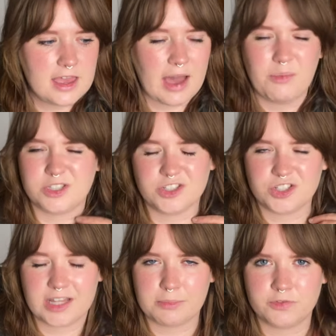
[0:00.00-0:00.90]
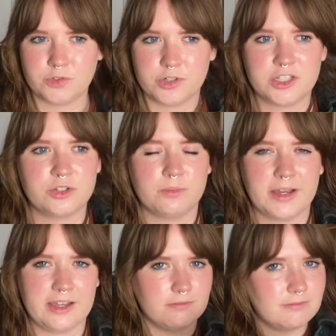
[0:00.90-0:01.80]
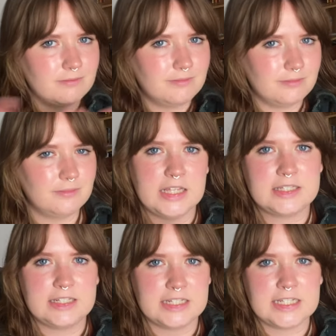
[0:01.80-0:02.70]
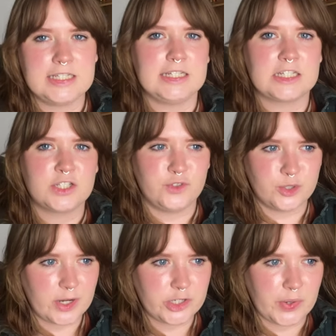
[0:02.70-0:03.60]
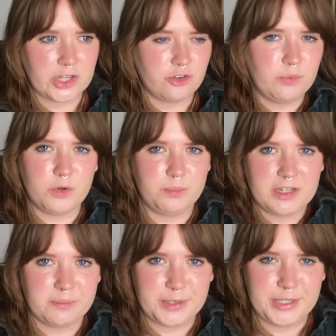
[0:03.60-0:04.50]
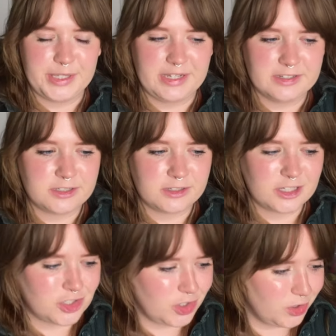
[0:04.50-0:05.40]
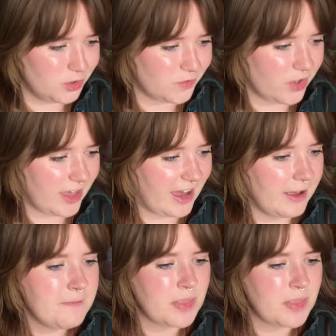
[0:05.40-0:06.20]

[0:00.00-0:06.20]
I wasn't doing that before, so my statistics for 2023 will be completely skewed for that.